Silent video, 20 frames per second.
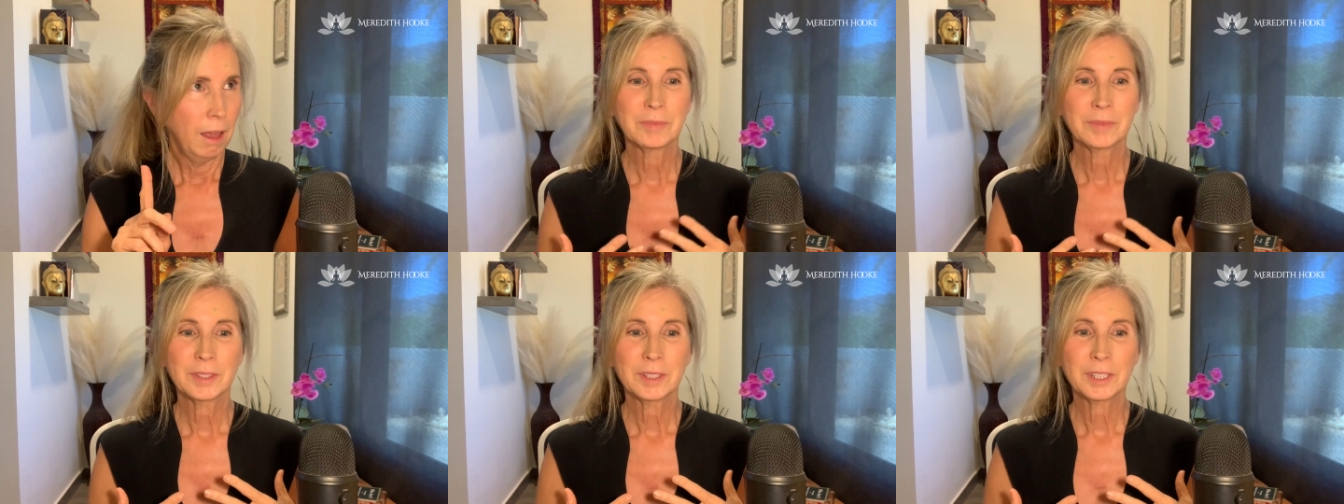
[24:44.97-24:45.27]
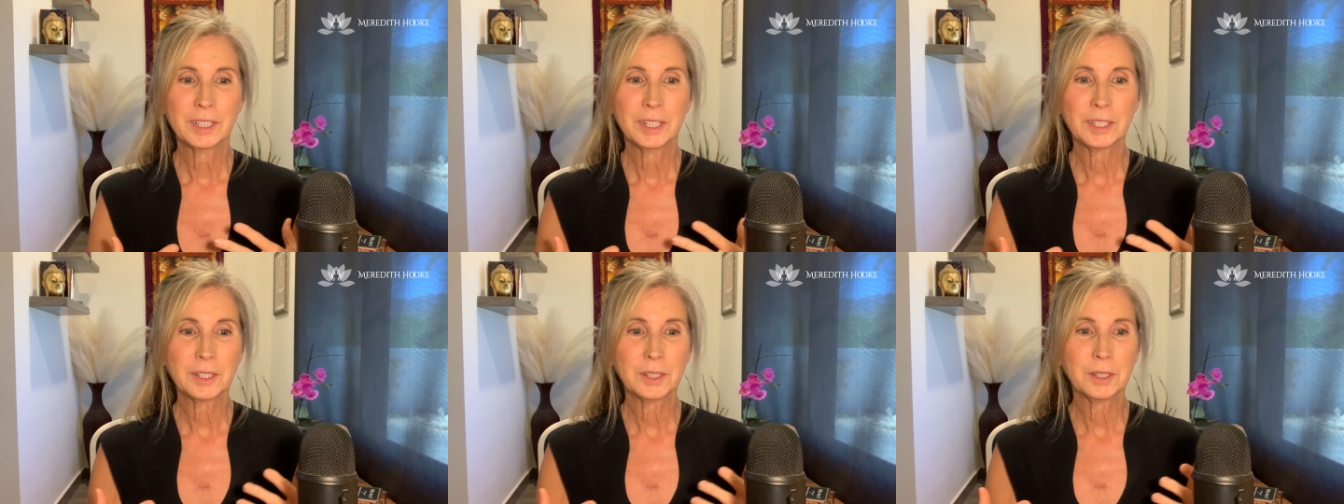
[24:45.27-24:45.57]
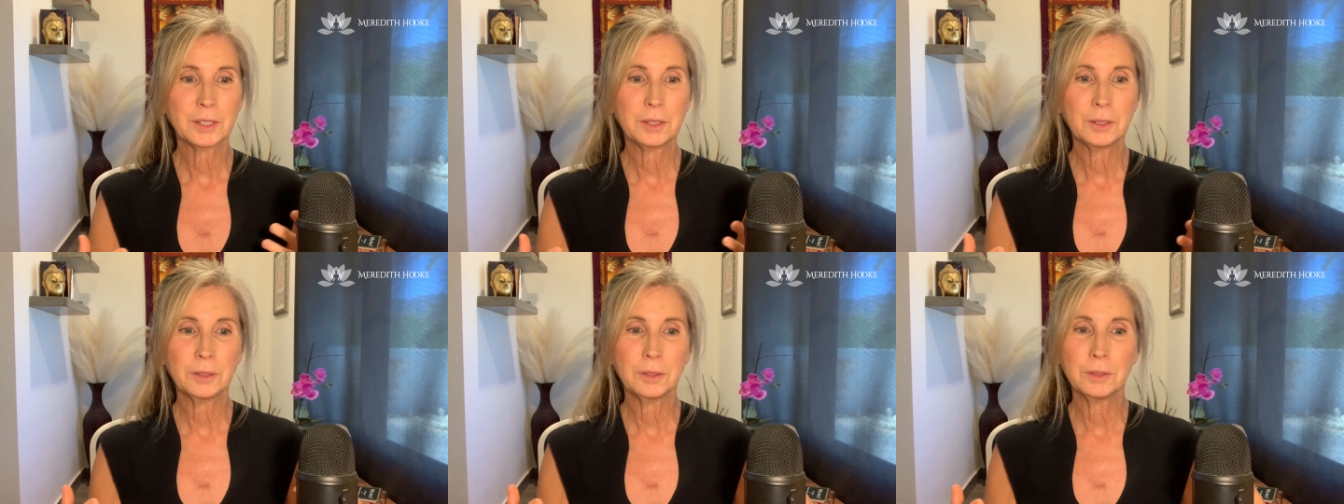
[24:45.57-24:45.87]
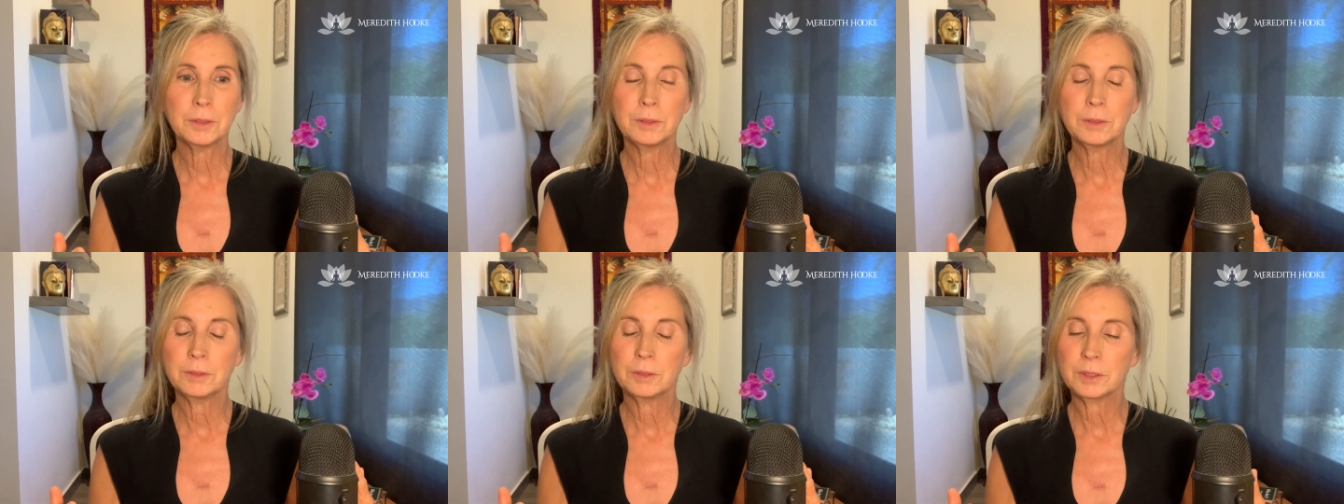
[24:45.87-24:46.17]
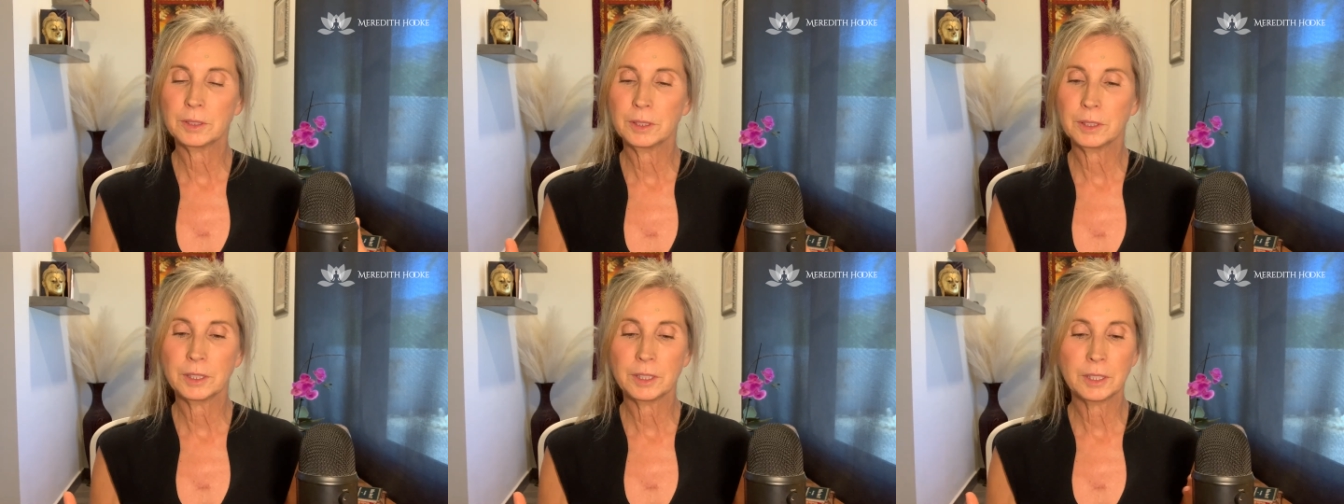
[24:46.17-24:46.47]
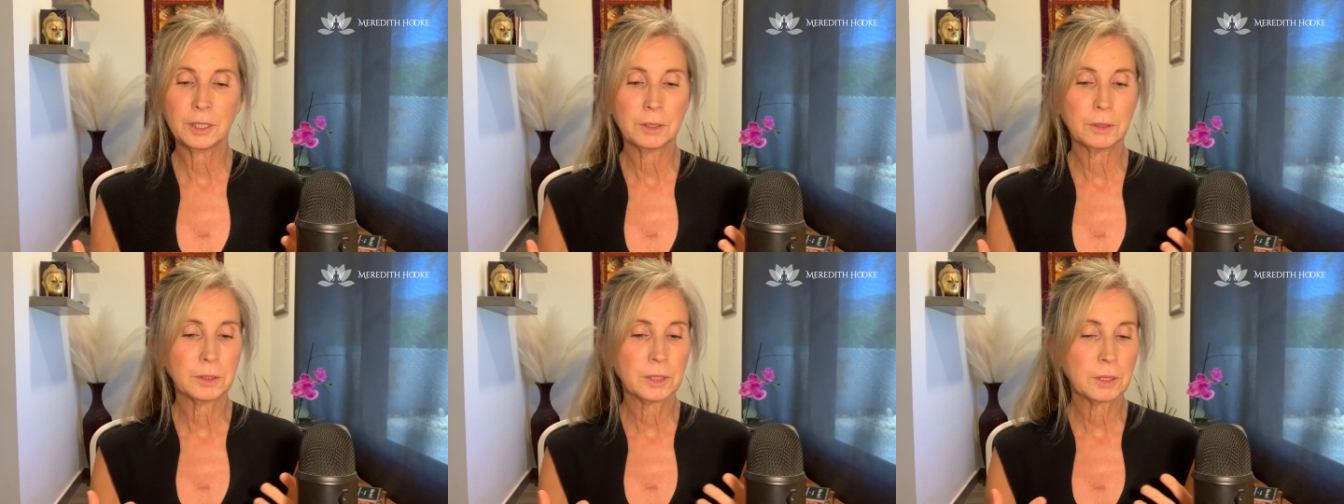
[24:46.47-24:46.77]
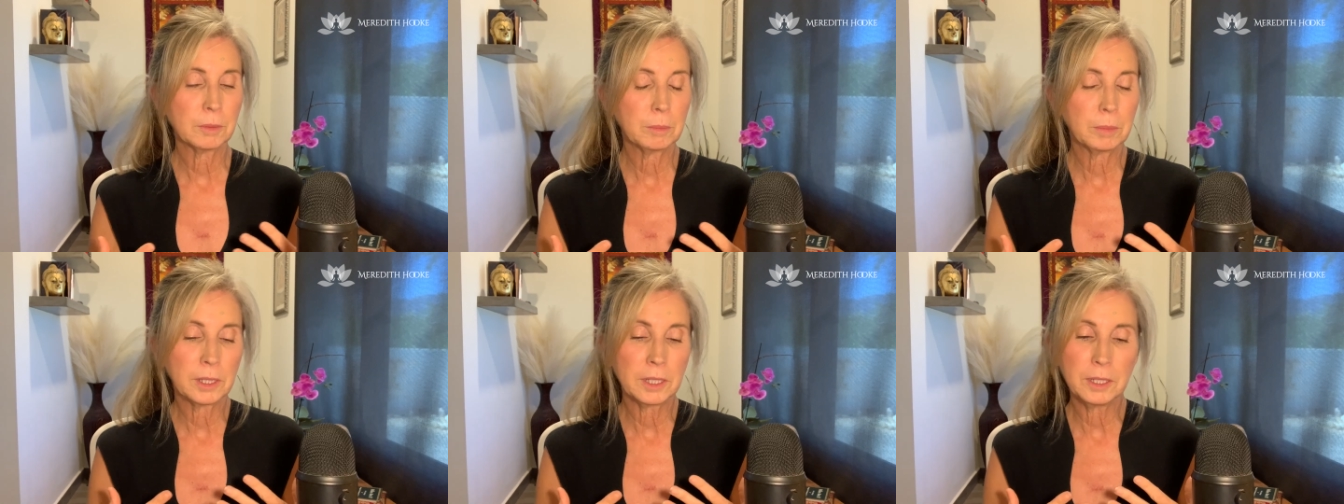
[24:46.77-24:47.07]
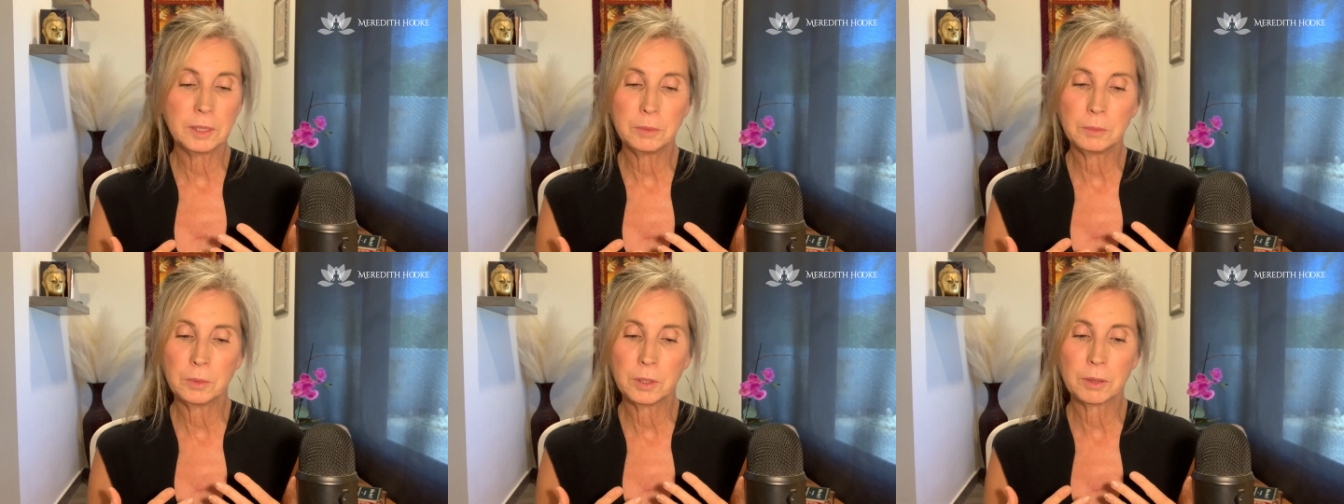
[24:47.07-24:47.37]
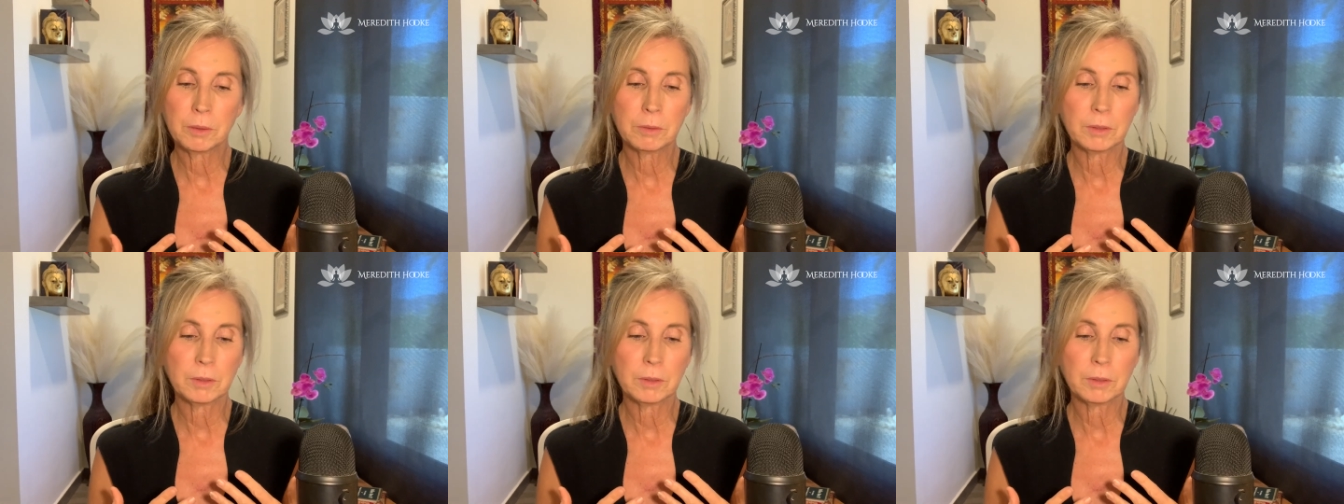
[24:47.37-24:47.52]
just to be with,